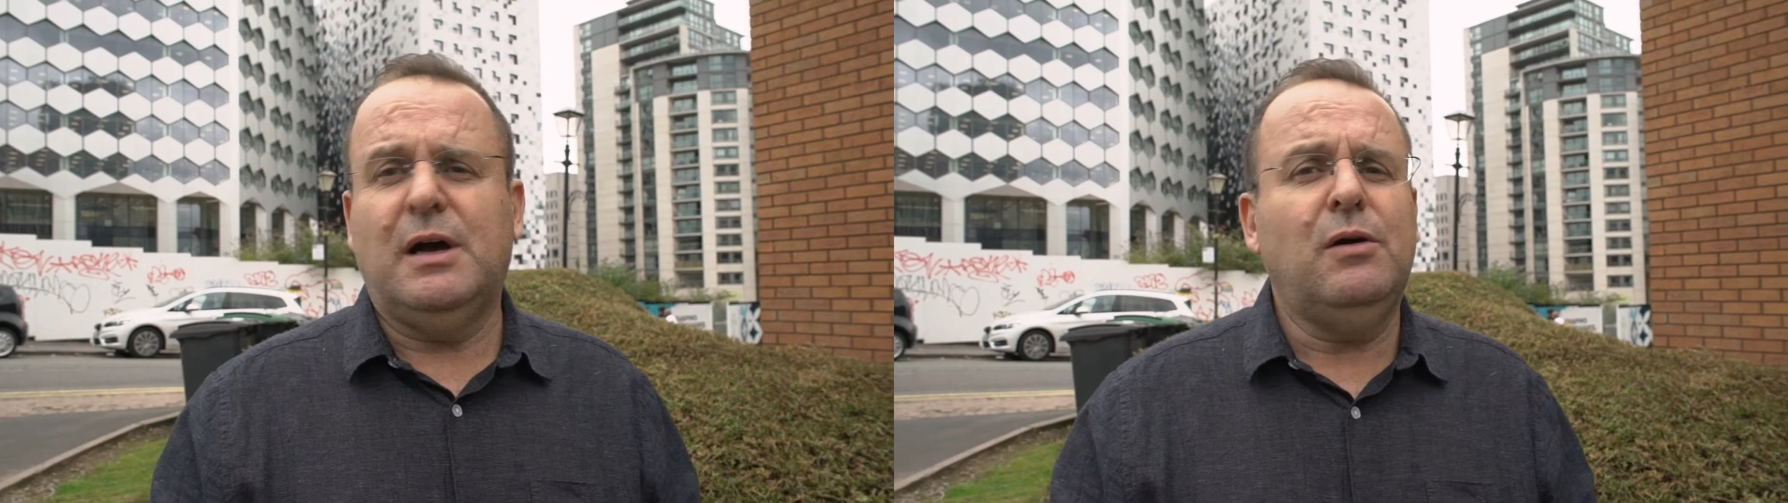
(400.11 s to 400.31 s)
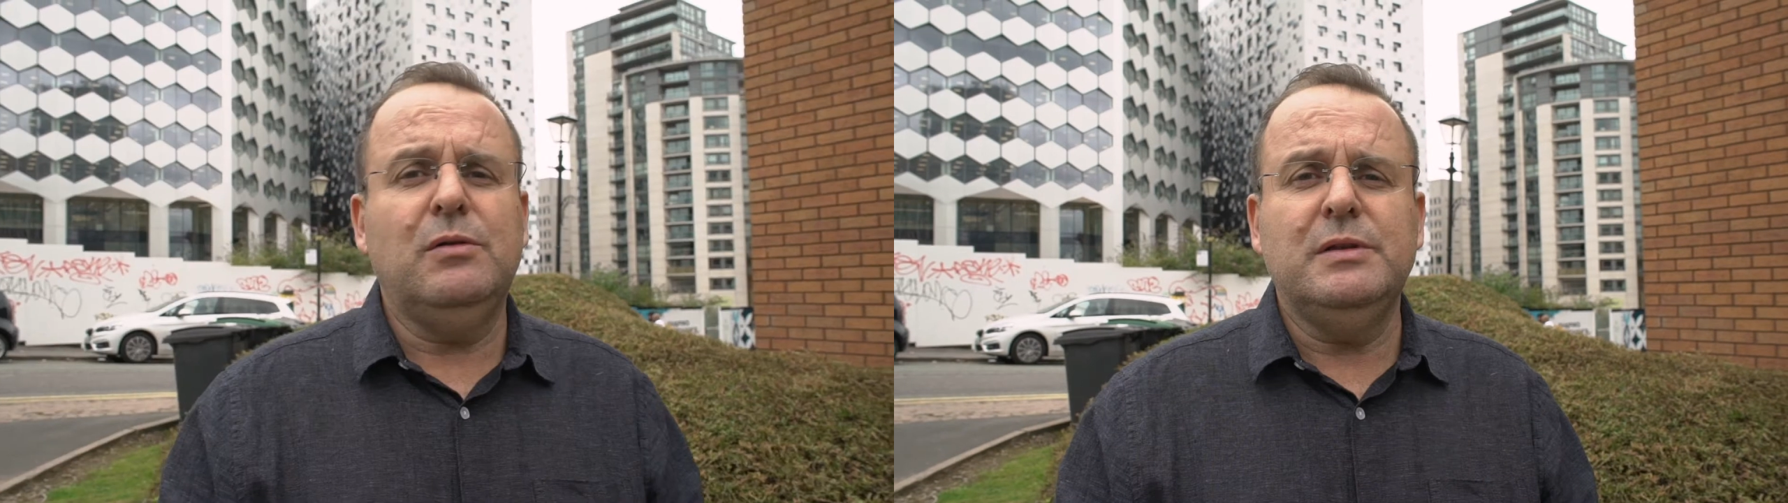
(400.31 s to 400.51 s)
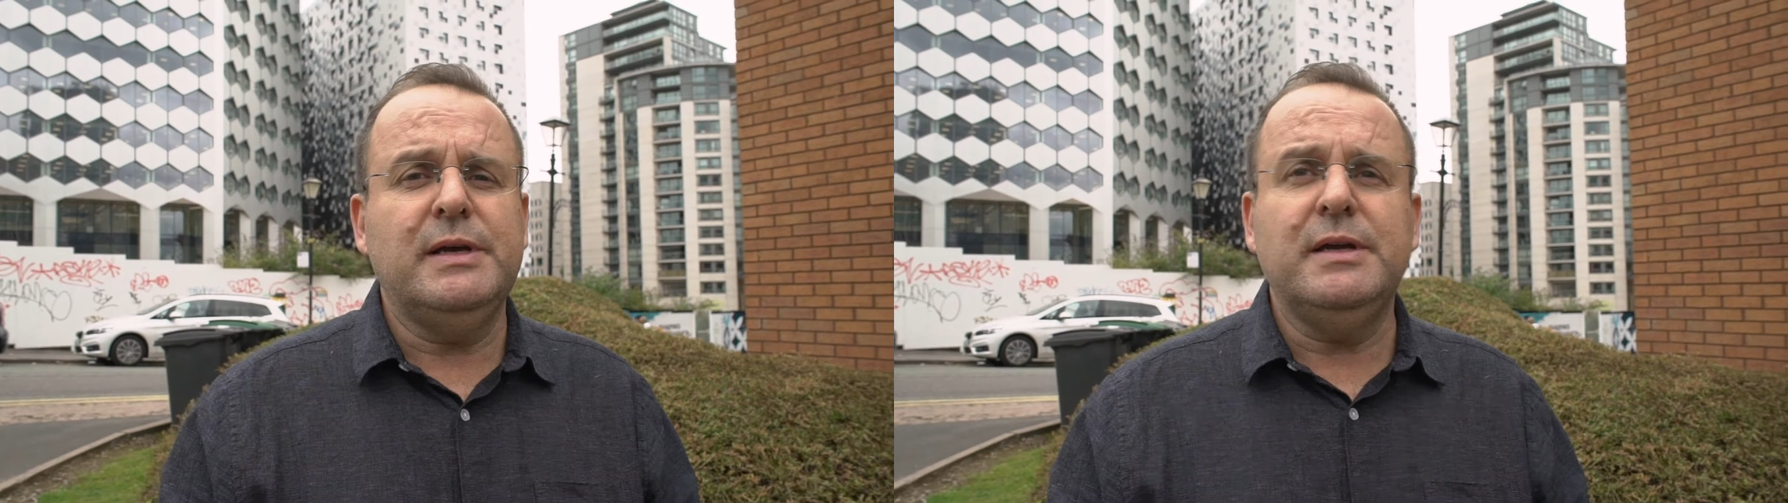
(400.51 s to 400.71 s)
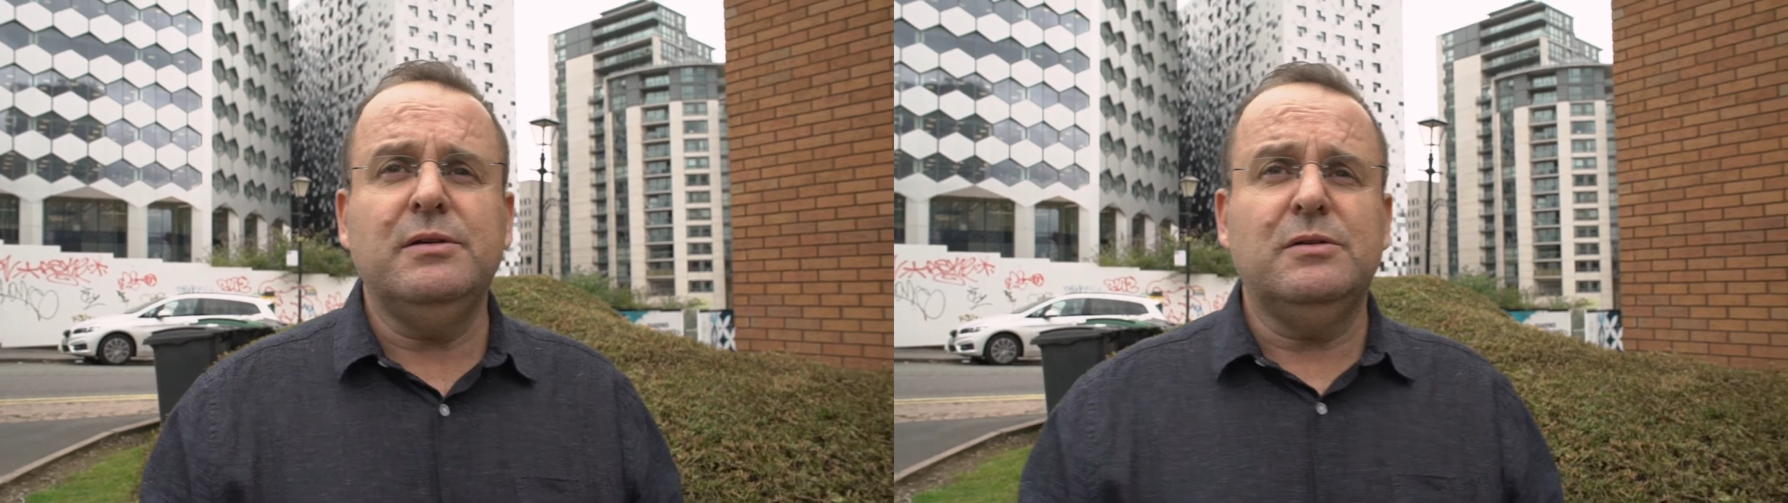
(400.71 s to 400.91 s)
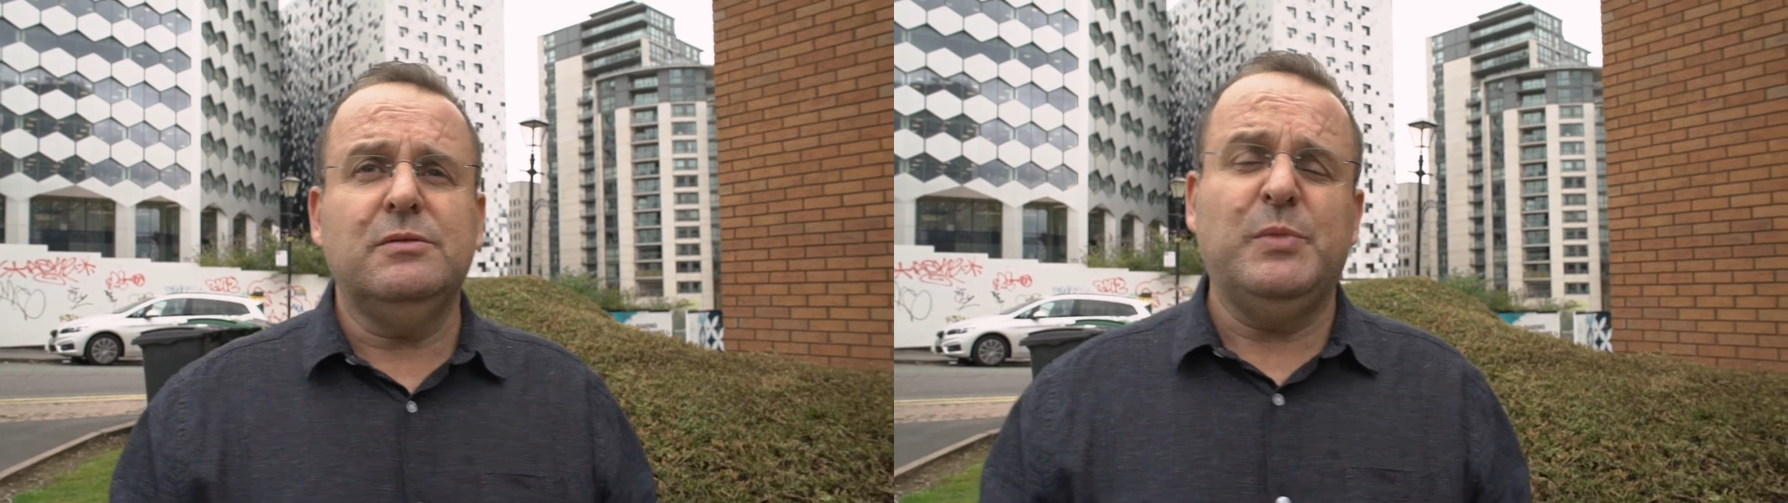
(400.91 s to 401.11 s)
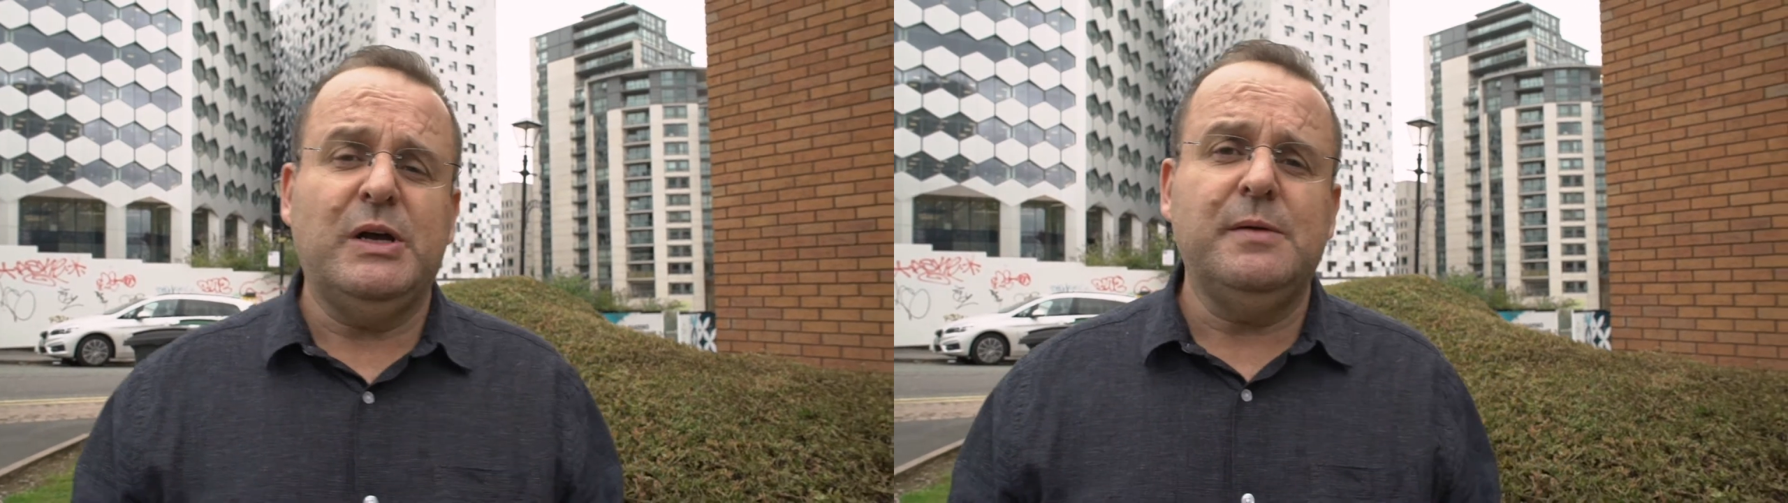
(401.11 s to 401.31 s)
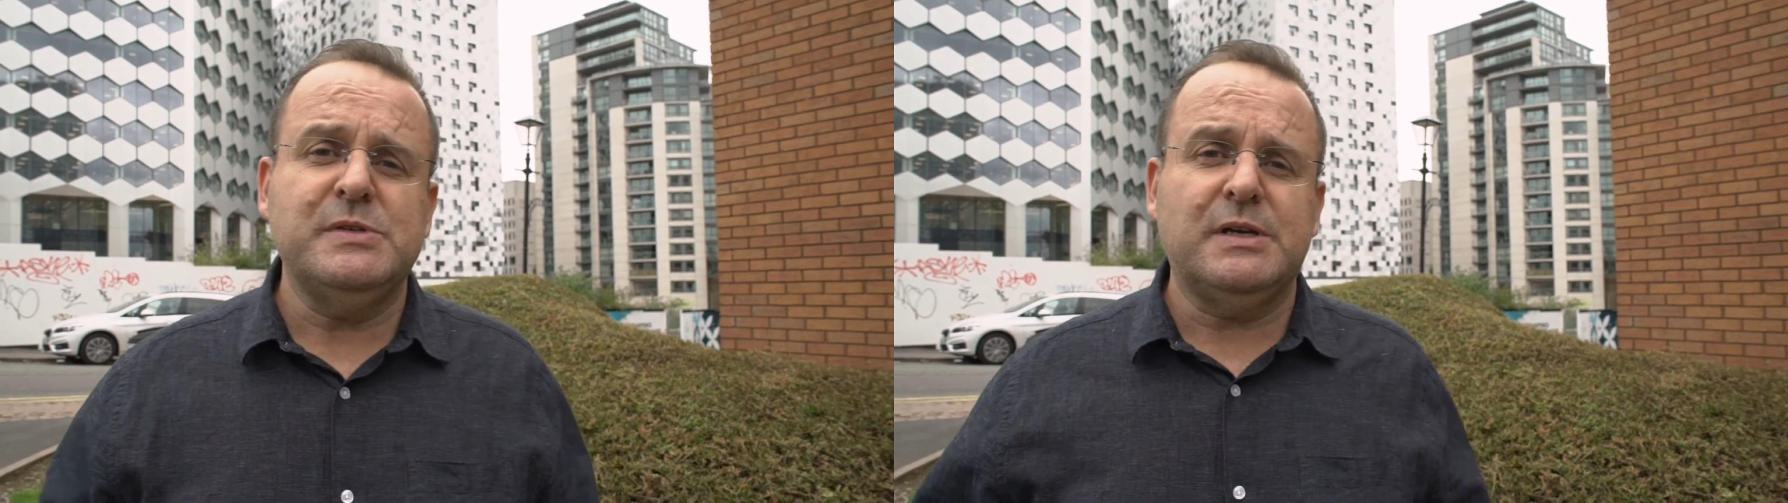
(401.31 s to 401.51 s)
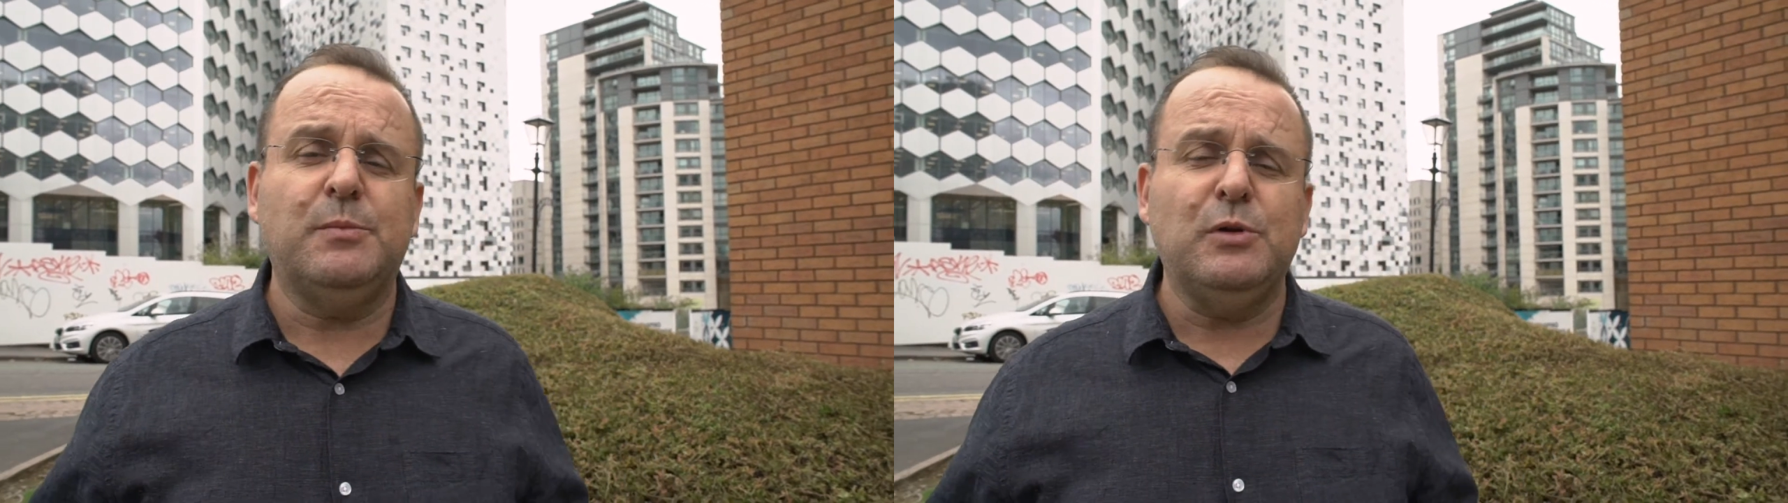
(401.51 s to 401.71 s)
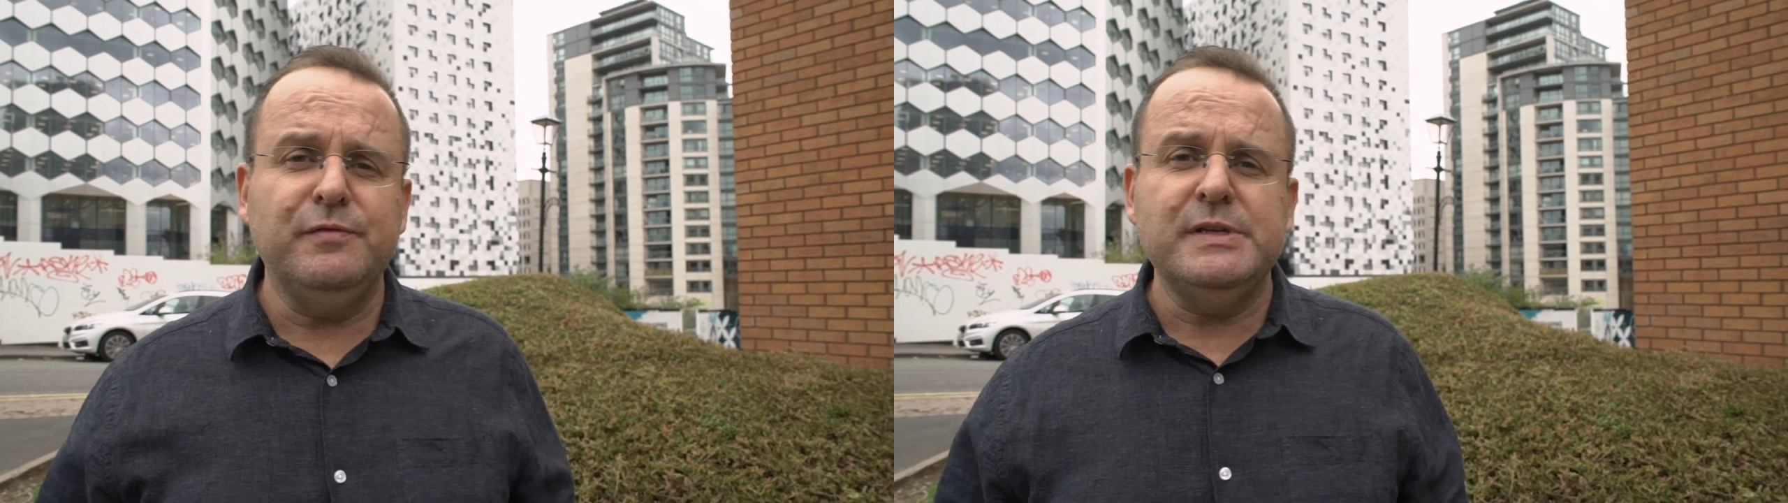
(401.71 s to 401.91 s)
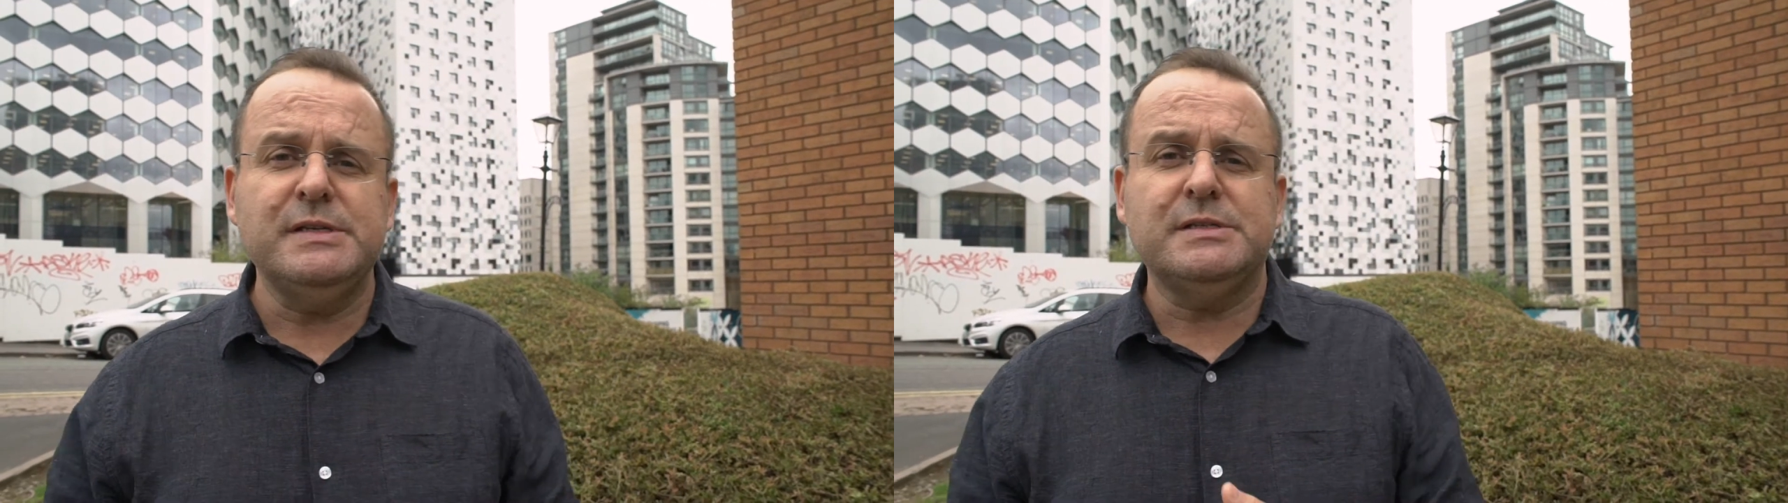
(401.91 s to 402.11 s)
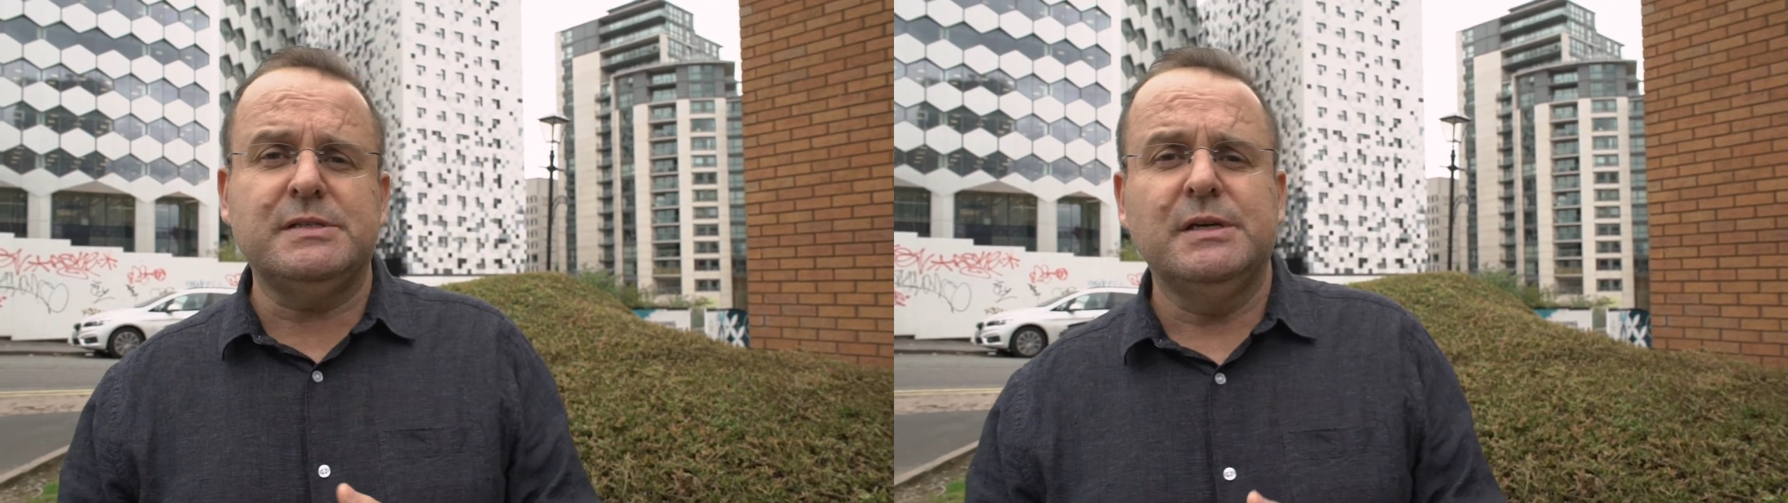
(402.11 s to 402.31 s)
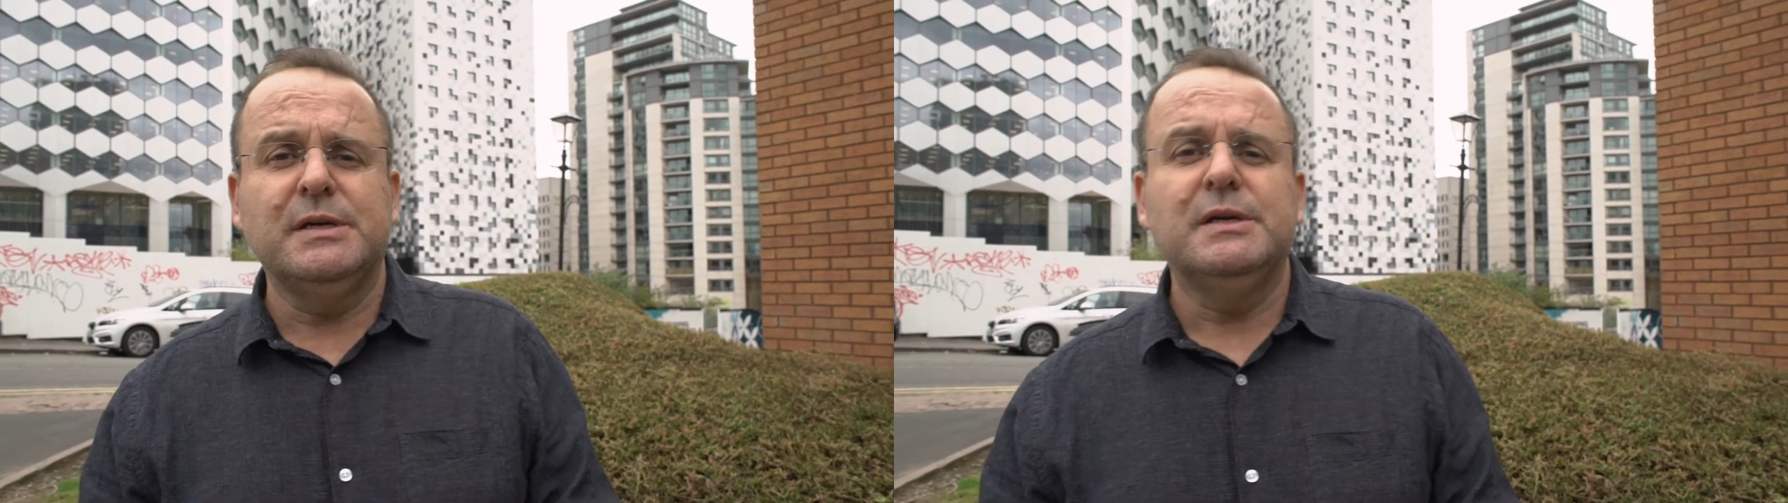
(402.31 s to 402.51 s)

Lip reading: whole day or perhaps a couple of visits